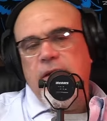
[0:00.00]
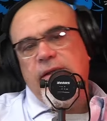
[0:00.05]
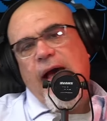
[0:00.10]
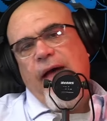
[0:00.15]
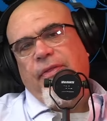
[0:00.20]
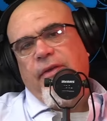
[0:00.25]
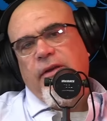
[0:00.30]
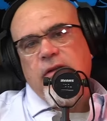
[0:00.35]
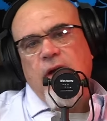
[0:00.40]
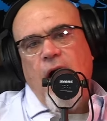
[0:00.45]
the
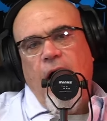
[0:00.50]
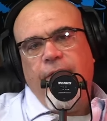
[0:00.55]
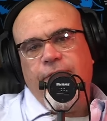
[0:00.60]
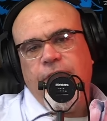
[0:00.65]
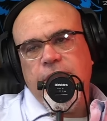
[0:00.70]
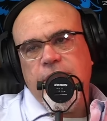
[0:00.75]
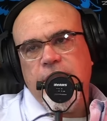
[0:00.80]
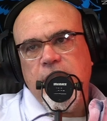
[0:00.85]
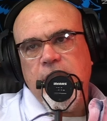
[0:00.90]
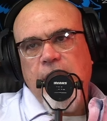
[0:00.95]
Southeast
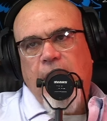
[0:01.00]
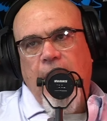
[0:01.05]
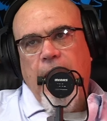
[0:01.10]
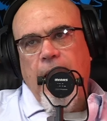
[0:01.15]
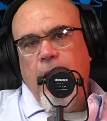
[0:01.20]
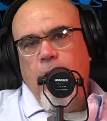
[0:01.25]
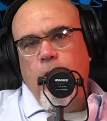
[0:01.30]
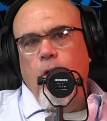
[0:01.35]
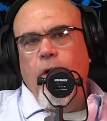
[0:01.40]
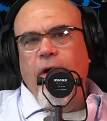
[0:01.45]
Conference.
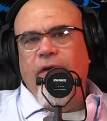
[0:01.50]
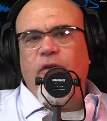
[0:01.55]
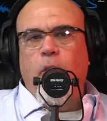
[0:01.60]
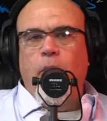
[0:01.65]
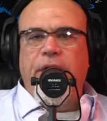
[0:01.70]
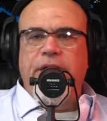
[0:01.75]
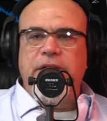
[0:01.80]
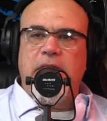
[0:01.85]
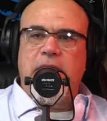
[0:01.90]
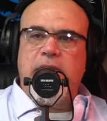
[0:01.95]
Uh, whoever
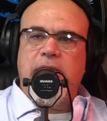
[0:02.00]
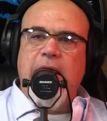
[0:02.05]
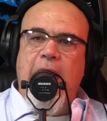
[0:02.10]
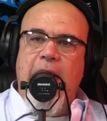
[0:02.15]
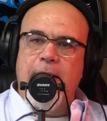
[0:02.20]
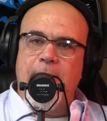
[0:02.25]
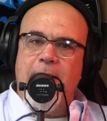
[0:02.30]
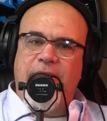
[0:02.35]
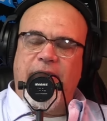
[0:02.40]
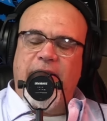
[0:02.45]
wins this
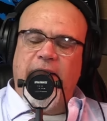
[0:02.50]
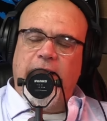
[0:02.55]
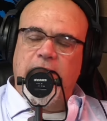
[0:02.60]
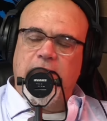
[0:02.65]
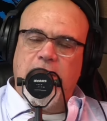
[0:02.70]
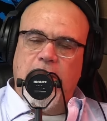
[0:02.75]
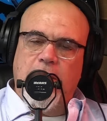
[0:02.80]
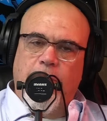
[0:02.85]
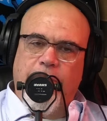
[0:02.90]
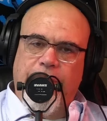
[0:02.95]
game, I think,
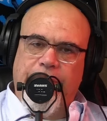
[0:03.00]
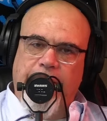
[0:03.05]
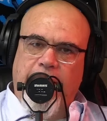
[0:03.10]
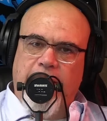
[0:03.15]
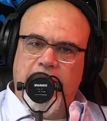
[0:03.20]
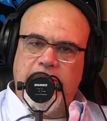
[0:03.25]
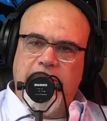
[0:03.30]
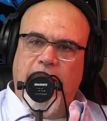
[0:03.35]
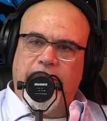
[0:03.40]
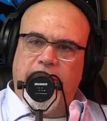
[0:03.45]
is going to win the
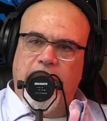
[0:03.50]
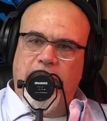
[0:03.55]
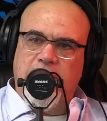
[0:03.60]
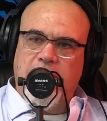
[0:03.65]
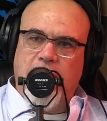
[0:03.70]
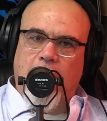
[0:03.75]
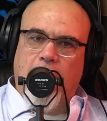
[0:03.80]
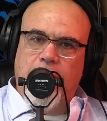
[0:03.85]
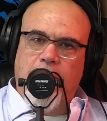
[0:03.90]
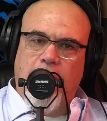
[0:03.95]
uh,
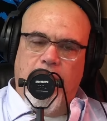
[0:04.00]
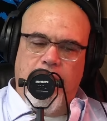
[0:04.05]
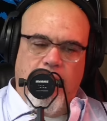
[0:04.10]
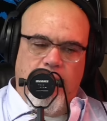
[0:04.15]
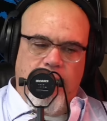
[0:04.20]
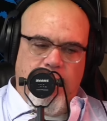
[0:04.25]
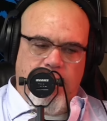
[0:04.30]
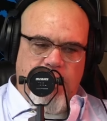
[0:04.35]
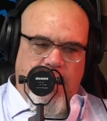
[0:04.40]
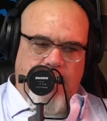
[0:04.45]
Southeast the, the,
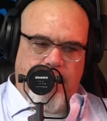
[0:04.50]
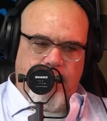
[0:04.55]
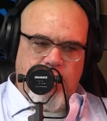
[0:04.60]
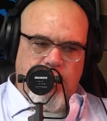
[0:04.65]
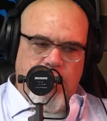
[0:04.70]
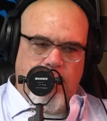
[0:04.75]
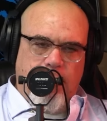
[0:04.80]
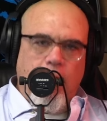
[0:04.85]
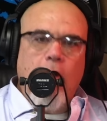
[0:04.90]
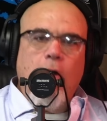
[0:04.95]
the
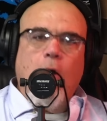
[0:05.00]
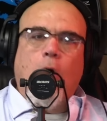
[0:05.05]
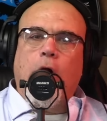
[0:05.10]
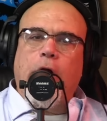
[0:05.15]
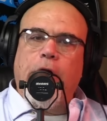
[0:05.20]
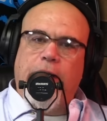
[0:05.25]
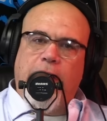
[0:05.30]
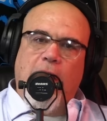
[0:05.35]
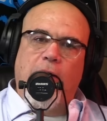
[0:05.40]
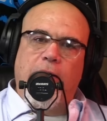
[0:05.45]
championship, or
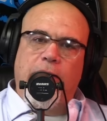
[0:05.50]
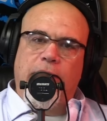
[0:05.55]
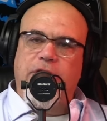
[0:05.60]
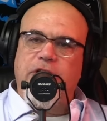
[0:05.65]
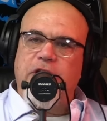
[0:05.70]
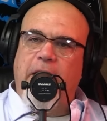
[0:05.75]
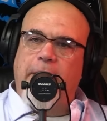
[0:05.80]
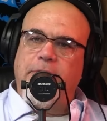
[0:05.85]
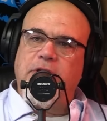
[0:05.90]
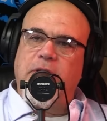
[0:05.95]
going to go to the
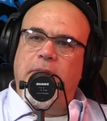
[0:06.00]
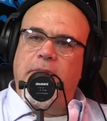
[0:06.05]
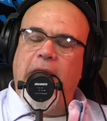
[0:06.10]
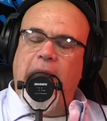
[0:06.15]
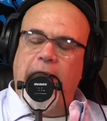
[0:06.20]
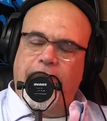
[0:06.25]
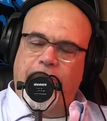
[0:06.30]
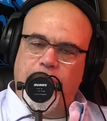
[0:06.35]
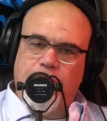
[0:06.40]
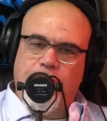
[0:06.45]
championship mm-hmm.
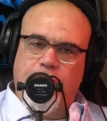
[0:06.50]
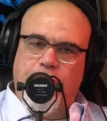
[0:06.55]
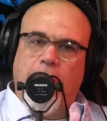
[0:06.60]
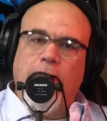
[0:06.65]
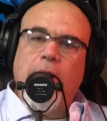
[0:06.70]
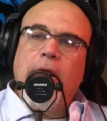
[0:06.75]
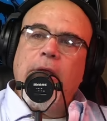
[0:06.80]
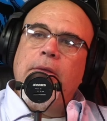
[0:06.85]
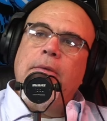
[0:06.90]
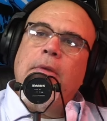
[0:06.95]
game for sure.
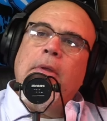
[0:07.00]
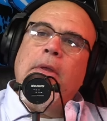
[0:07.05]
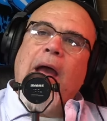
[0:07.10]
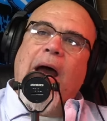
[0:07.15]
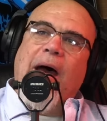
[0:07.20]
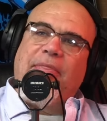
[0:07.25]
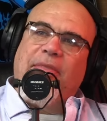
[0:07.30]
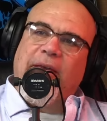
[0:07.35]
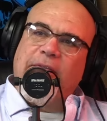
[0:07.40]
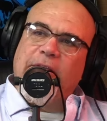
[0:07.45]

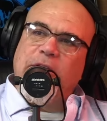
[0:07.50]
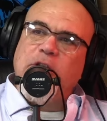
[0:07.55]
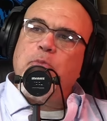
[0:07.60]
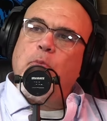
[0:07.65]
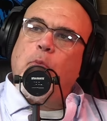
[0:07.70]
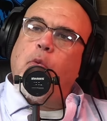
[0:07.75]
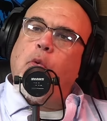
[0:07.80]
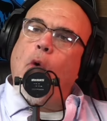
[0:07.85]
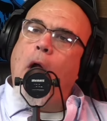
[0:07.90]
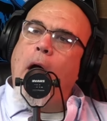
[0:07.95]
I think these
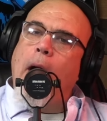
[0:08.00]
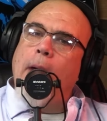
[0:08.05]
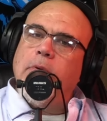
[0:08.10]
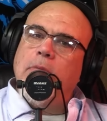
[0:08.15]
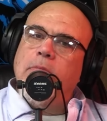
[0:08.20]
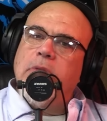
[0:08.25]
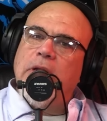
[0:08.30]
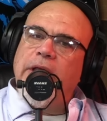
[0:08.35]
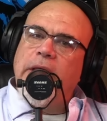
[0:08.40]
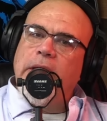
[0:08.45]

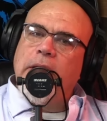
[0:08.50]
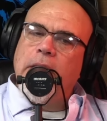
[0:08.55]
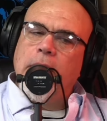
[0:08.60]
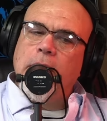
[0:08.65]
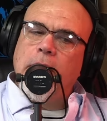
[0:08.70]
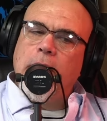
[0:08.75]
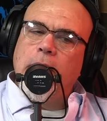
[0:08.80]
probably